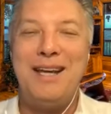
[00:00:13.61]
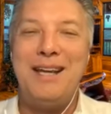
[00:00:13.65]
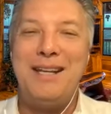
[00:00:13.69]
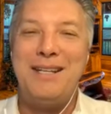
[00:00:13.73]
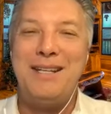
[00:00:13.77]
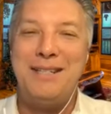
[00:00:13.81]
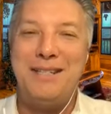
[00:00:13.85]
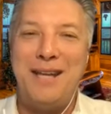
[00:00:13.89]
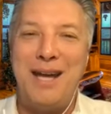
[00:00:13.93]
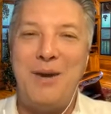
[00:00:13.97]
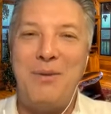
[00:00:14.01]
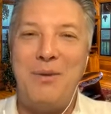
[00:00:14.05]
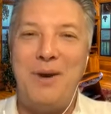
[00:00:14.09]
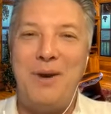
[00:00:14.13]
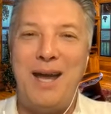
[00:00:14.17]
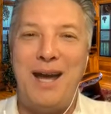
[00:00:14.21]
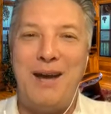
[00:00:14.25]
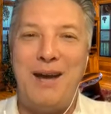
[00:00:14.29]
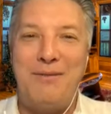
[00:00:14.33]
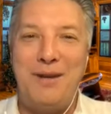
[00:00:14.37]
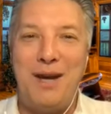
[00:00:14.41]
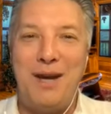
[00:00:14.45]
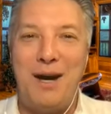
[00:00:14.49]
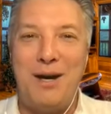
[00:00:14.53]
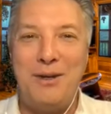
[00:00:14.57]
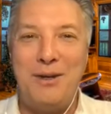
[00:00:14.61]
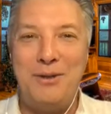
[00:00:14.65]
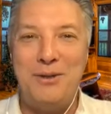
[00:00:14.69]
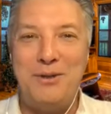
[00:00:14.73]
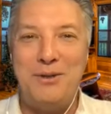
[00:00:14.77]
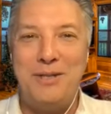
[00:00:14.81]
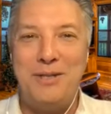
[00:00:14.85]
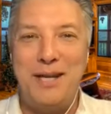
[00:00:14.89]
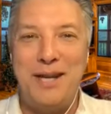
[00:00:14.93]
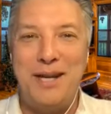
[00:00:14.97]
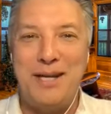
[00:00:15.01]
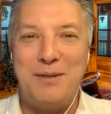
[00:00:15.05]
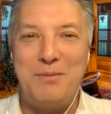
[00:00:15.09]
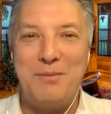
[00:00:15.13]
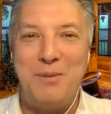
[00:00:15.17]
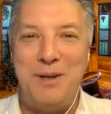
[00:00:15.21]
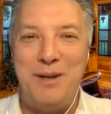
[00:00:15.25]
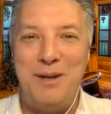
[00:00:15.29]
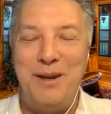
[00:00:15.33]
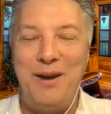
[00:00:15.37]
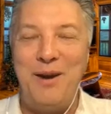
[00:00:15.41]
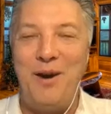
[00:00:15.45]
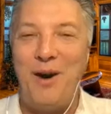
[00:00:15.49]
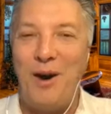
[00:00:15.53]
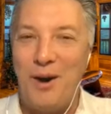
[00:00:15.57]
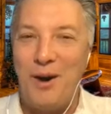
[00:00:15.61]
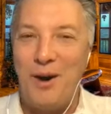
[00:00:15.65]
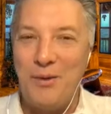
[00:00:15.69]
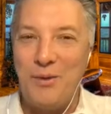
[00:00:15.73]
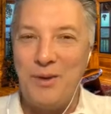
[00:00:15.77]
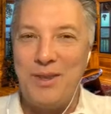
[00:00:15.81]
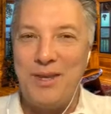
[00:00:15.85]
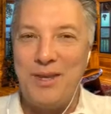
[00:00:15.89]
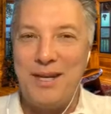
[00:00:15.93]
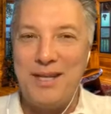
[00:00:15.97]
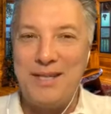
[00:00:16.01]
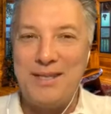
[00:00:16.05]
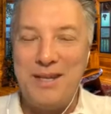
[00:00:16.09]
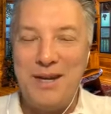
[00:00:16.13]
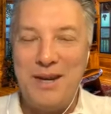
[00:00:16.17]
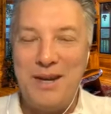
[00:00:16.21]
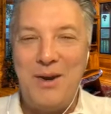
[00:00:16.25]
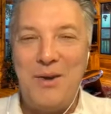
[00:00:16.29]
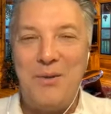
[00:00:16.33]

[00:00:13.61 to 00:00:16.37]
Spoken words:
Today, we have Yahoo DSP on with us.